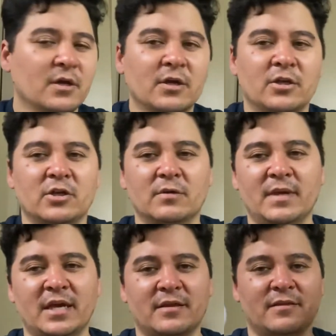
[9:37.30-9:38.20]
you can
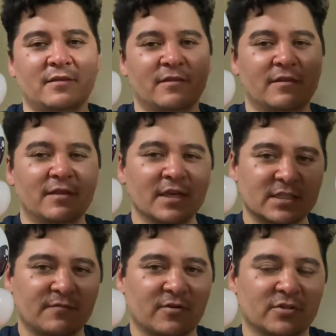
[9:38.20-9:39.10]
make this
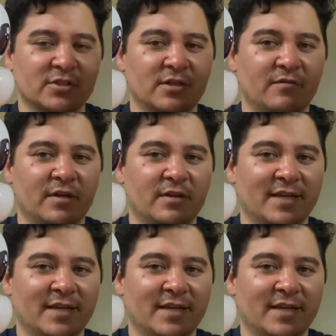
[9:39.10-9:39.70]
version of it.